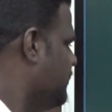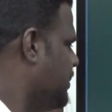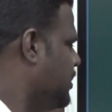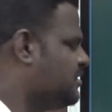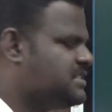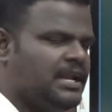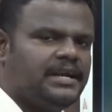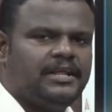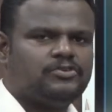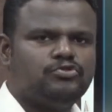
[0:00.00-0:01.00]
we need to
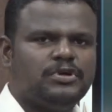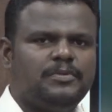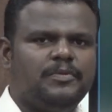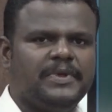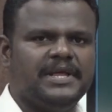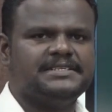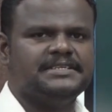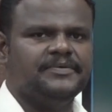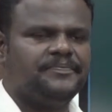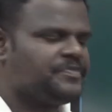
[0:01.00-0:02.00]
select a suitable
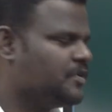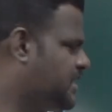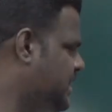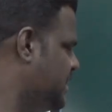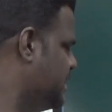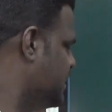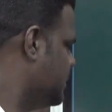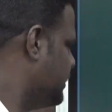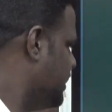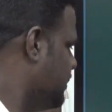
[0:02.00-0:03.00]
PLC. Okay.
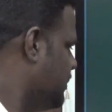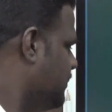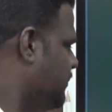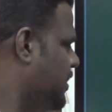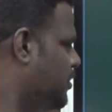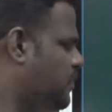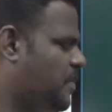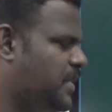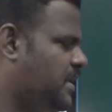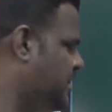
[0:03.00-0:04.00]
Then we need to
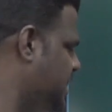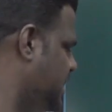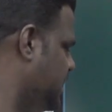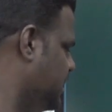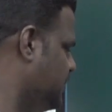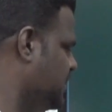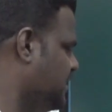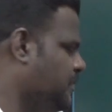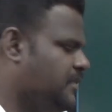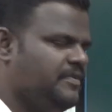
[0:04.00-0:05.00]
prepare a wiring diagram.
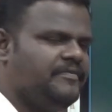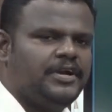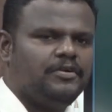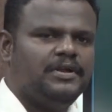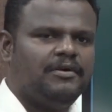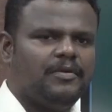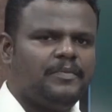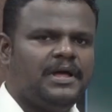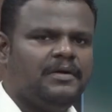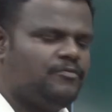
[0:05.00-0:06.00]
Then we need to
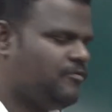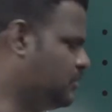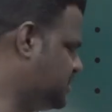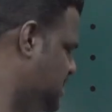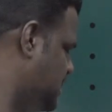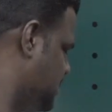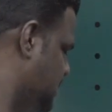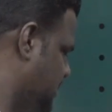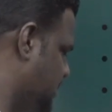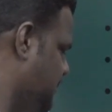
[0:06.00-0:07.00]
develop a flow chart.
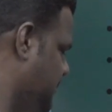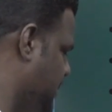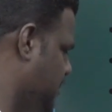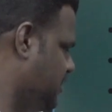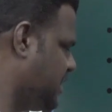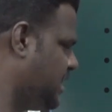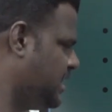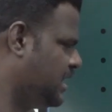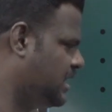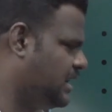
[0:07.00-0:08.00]
Then we need to
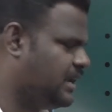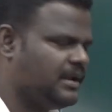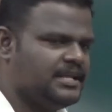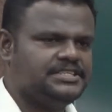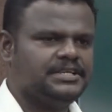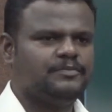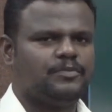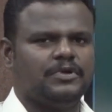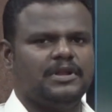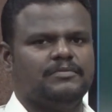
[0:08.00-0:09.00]
create a ladder logic
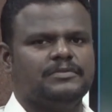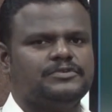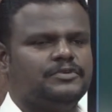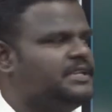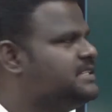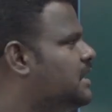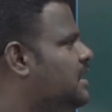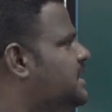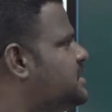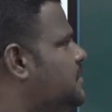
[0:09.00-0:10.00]
program. So these are
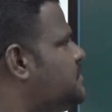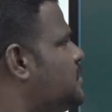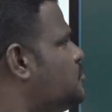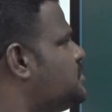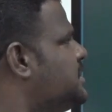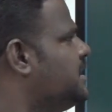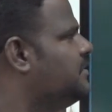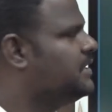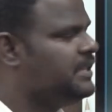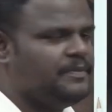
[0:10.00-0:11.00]
all the steps associated
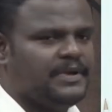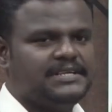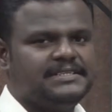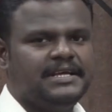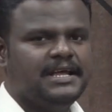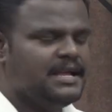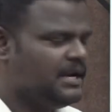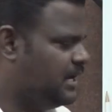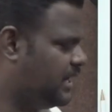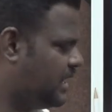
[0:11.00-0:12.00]
with the PLC
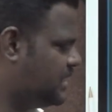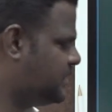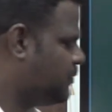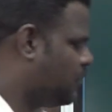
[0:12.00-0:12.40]
ladder logic